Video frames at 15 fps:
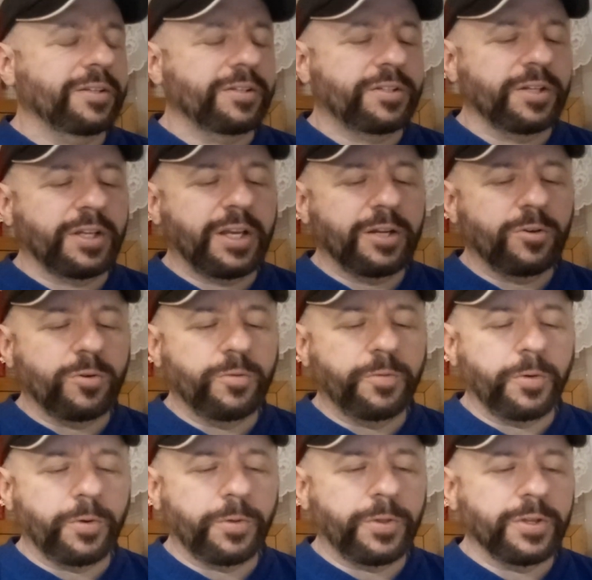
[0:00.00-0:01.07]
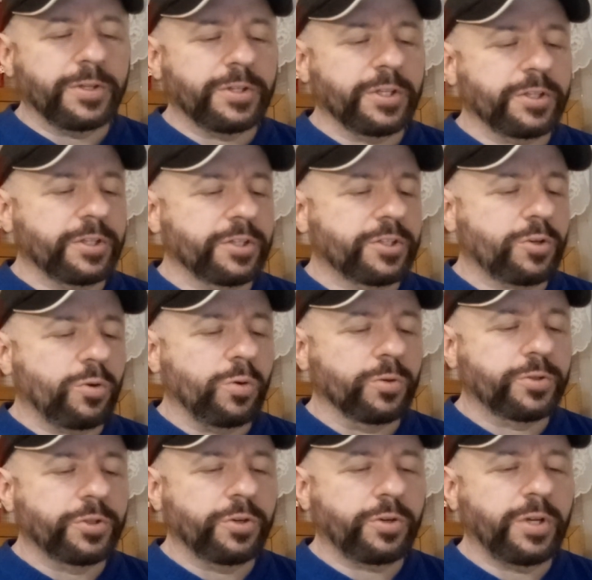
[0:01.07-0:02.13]
To, to get over the, the this
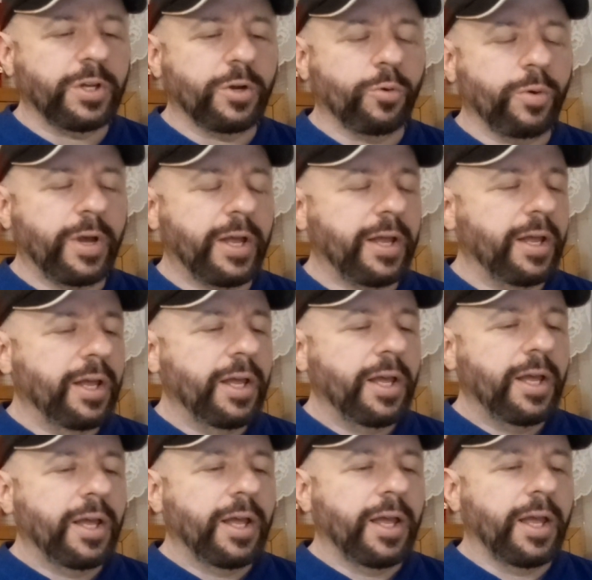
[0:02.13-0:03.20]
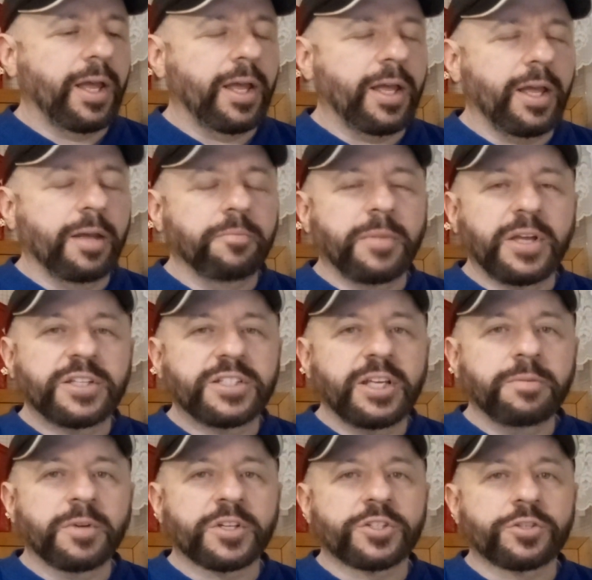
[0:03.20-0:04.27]
cold turkey quit, it, it may
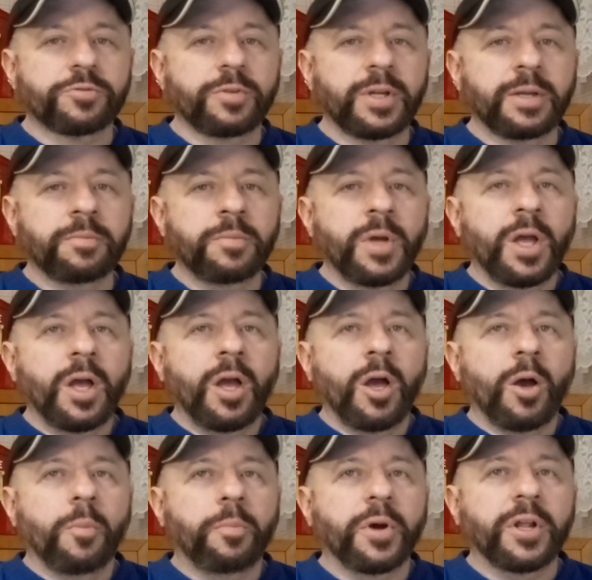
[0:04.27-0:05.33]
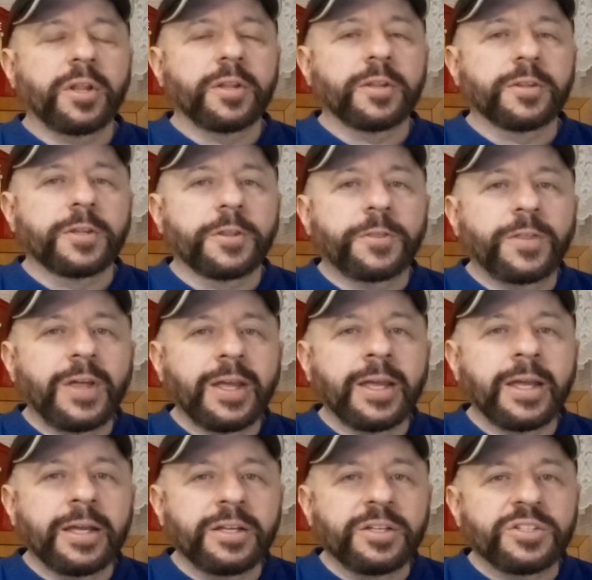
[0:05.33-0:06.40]
seem extreme, but the
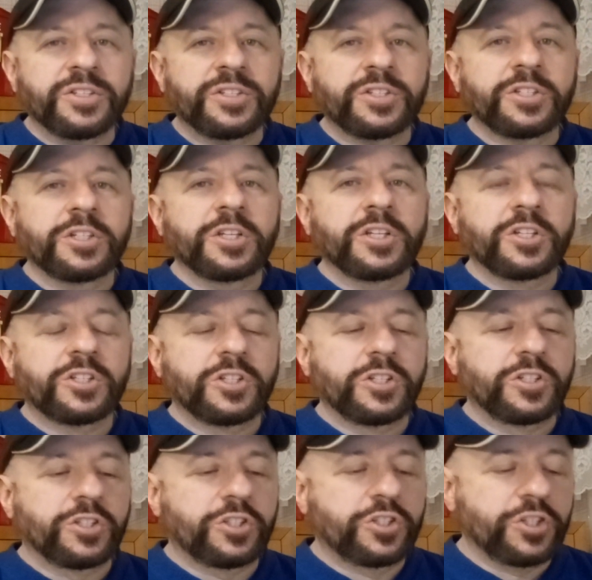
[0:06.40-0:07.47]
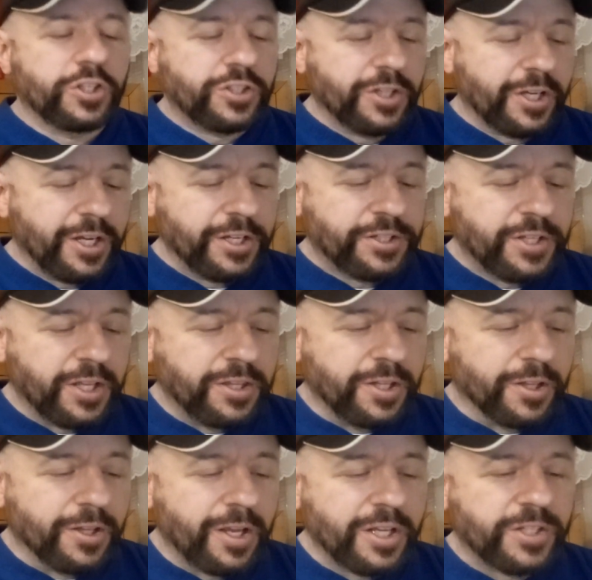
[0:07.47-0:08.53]
thing is, just like I said in
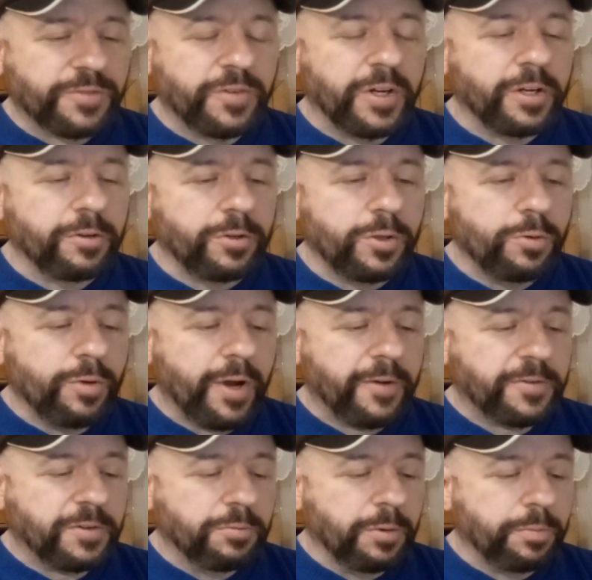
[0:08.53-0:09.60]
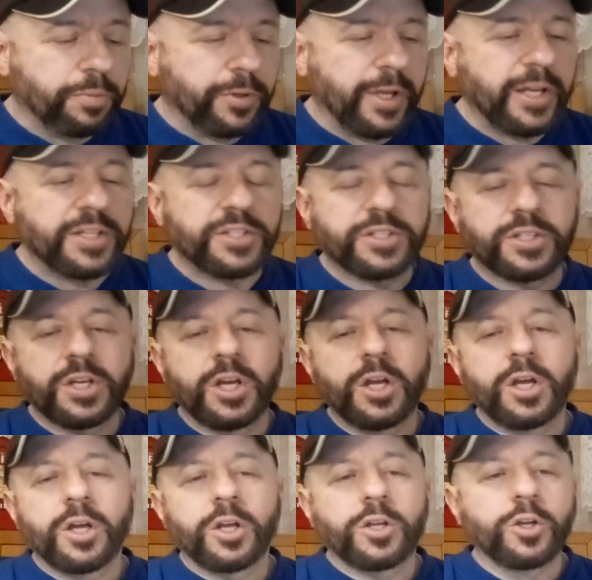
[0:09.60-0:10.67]
the last video, you have to replace
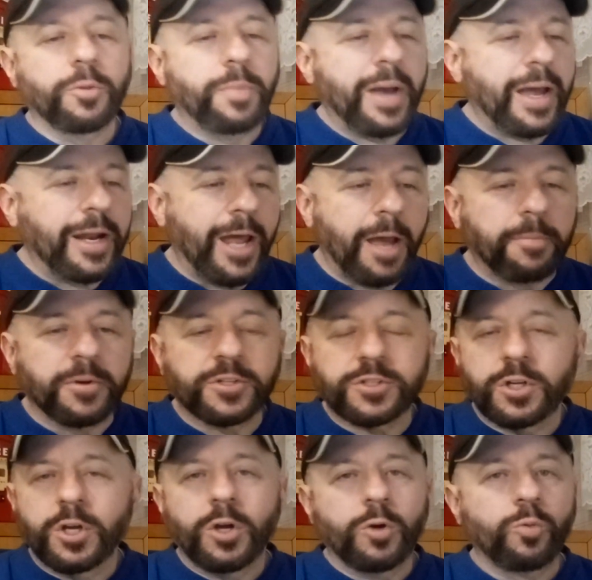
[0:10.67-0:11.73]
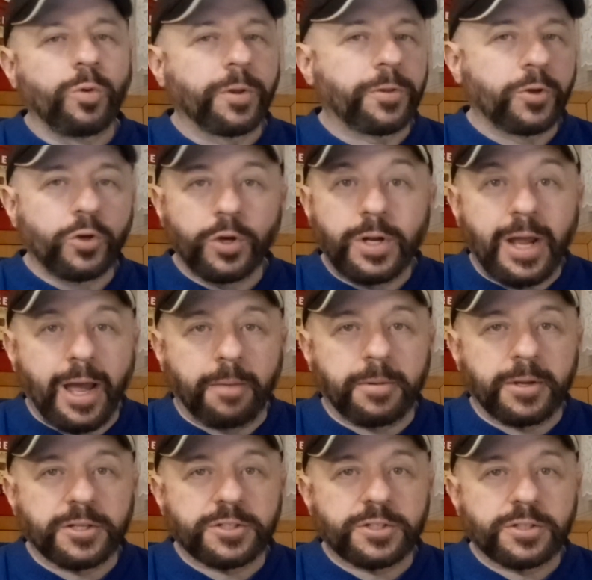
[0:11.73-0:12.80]
your bad habits with good
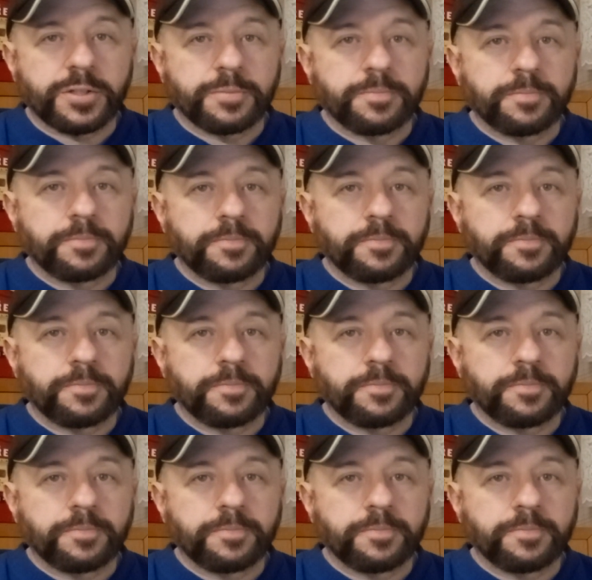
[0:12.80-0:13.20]
habits.